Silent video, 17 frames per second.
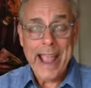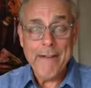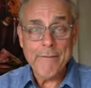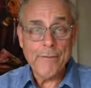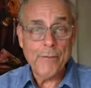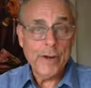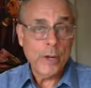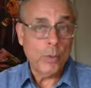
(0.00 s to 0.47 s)

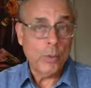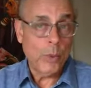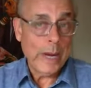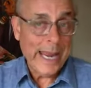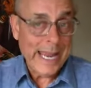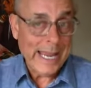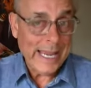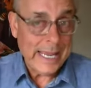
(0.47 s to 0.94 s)
every
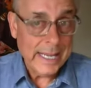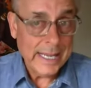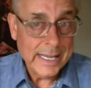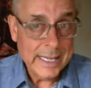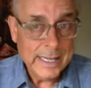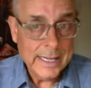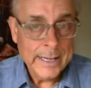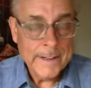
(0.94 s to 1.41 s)
week.
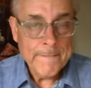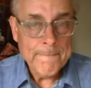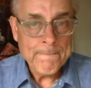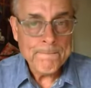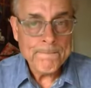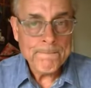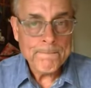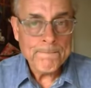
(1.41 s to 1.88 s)

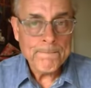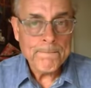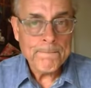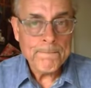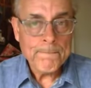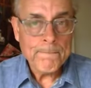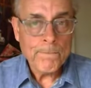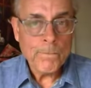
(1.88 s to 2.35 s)

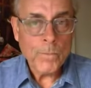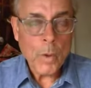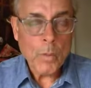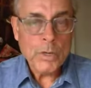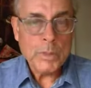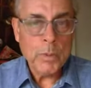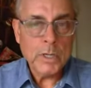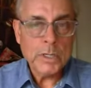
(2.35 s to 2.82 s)

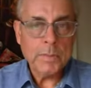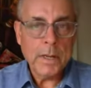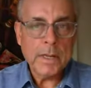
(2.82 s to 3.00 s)
And we're supposed